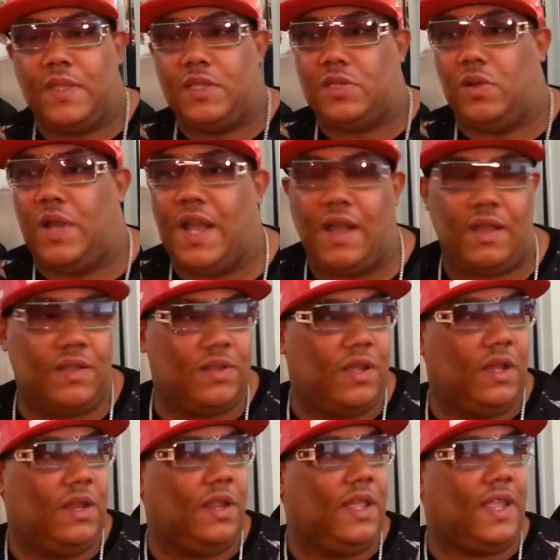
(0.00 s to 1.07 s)
So
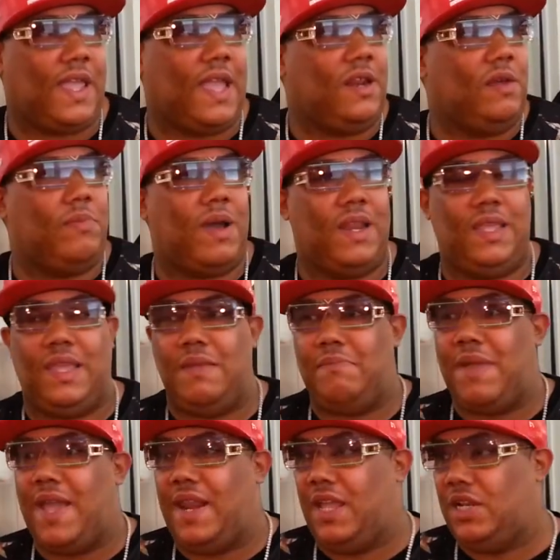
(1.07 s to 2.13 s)
can't nobody get
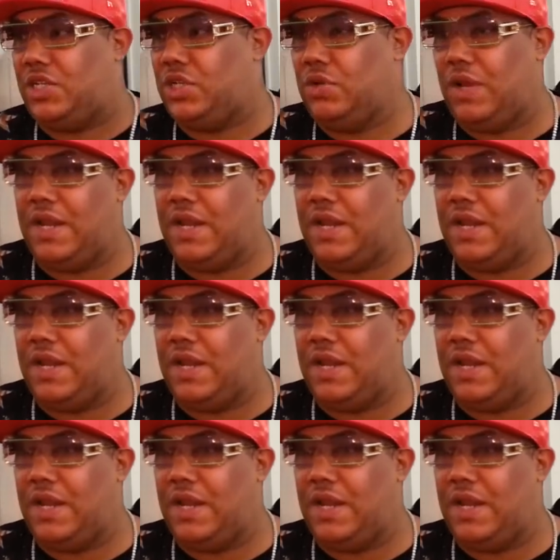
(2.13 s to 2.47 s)
mad at you?